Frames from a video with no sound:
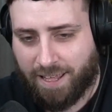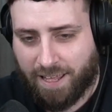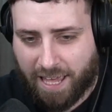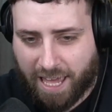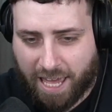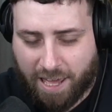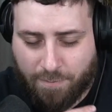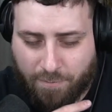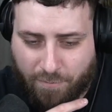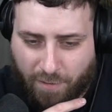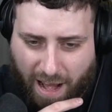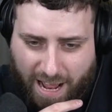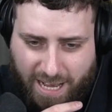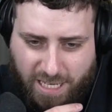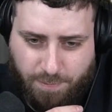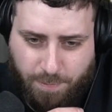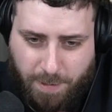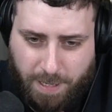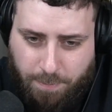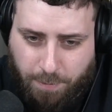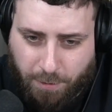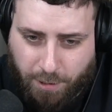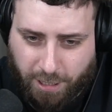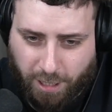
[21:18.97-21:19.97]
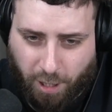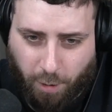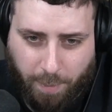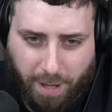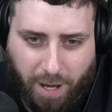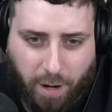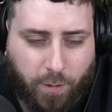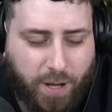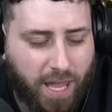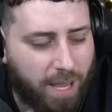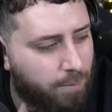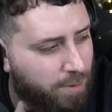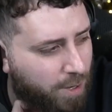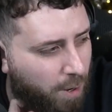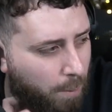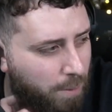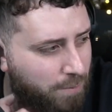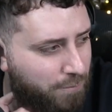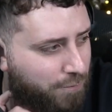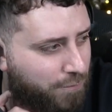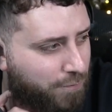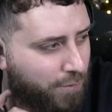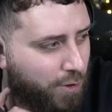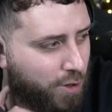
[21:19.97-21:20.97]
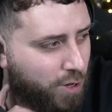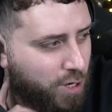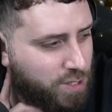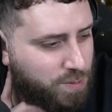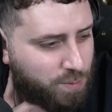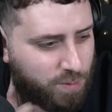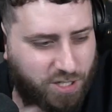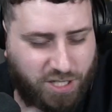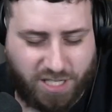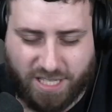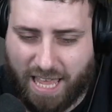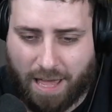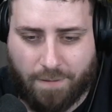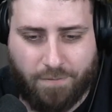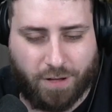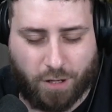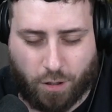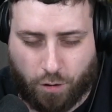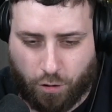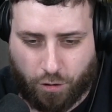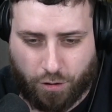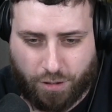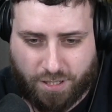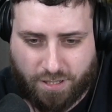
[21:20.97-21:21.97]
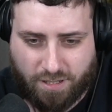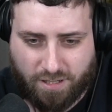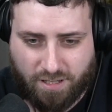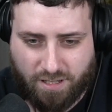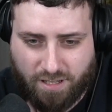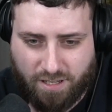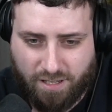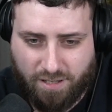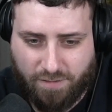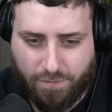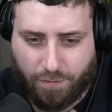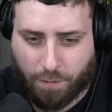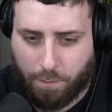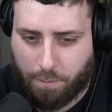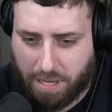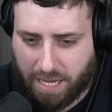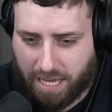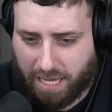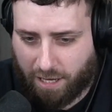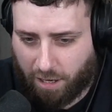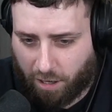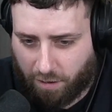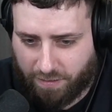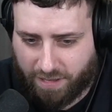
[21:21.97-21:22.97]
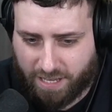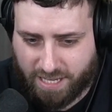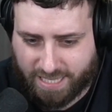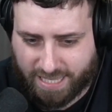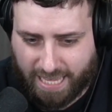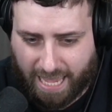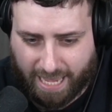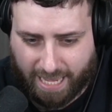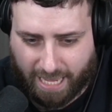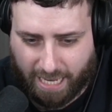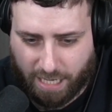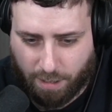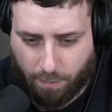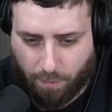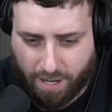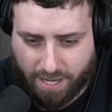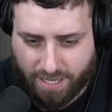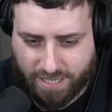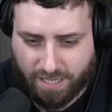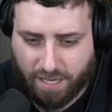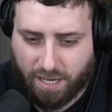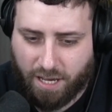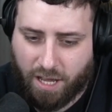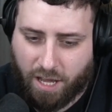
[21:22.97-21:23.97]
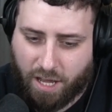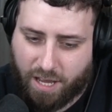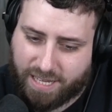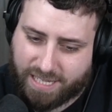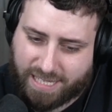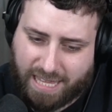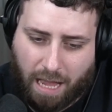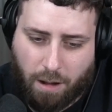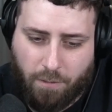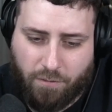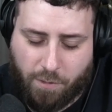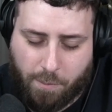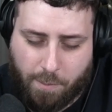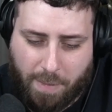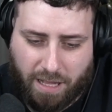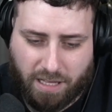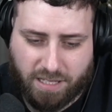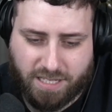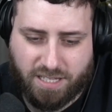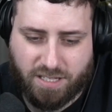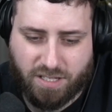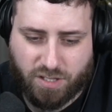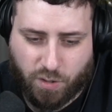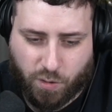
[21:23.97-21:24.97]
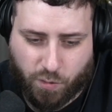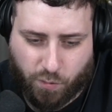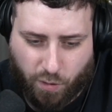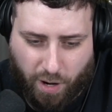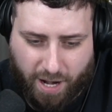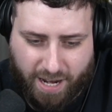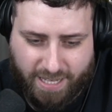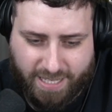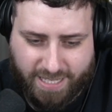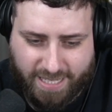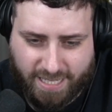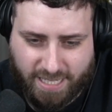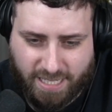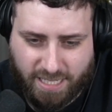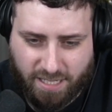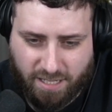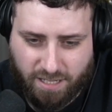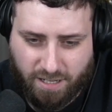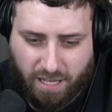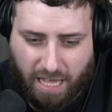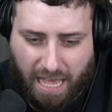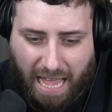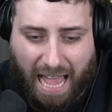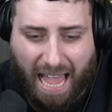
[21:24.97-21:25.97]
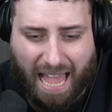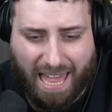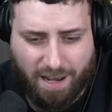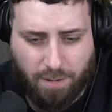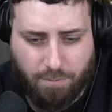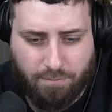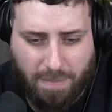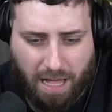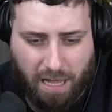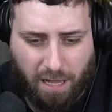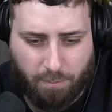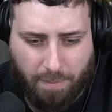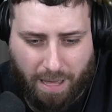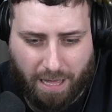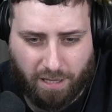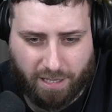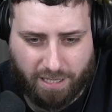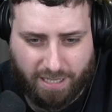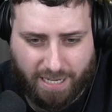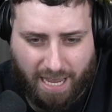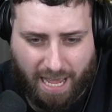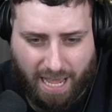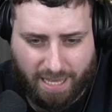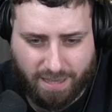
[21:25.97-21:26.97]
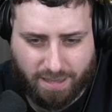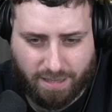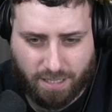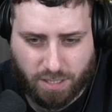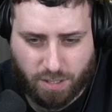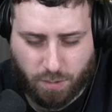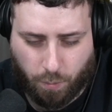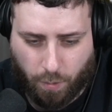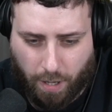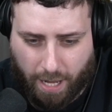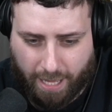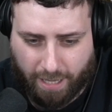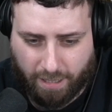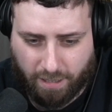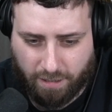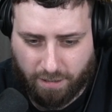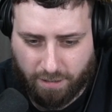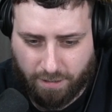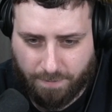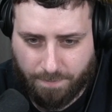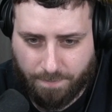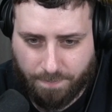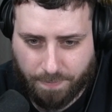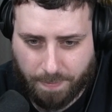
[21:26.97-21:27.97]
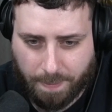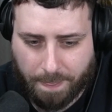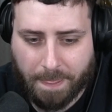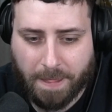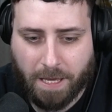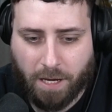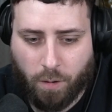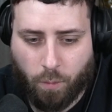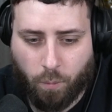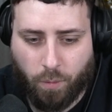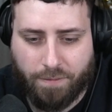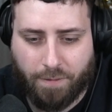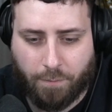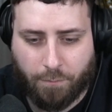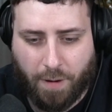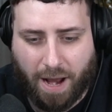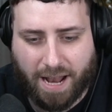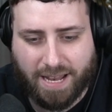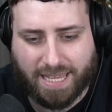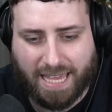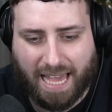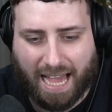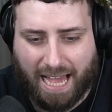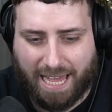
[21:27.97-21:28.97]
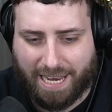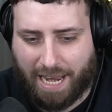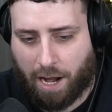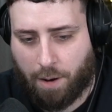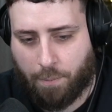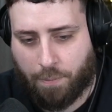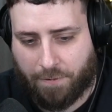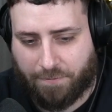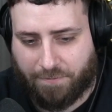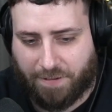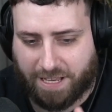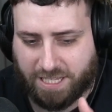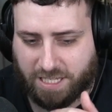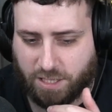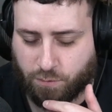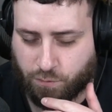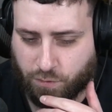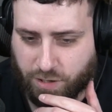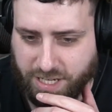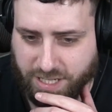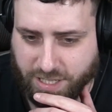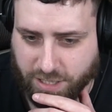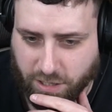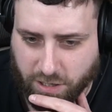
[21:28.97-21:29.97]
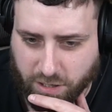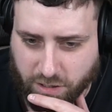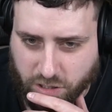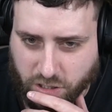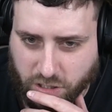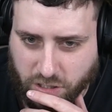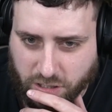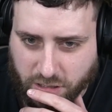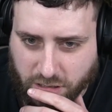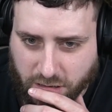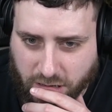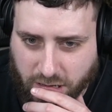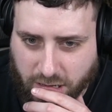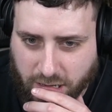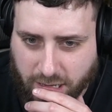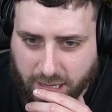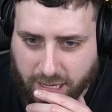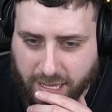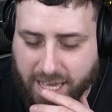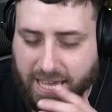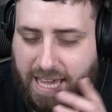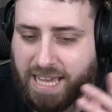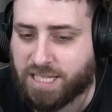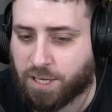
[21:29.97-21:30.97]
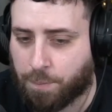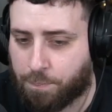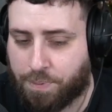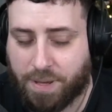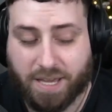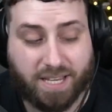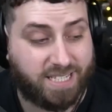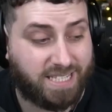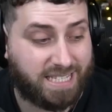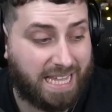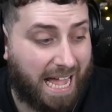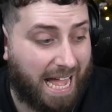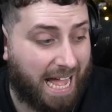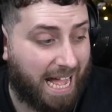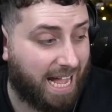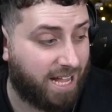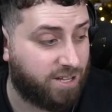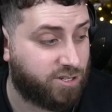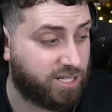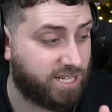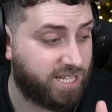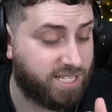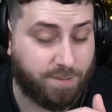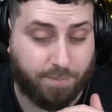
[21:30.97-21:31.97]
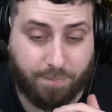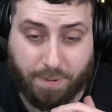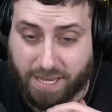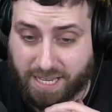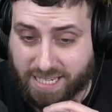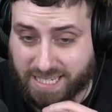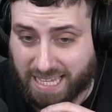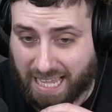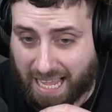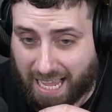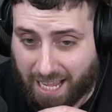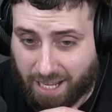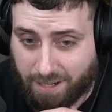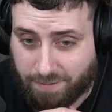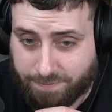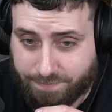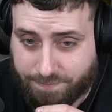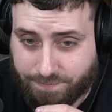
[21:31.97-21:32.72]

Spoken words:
It wrecks people a little bit. Okay, we're going first, which is never good for me on this deck anyways. Starting with a Meltan's great and a Melmetal in hand as well. With a red card and a Professor's Research. It's a big start, actually. It's a big start.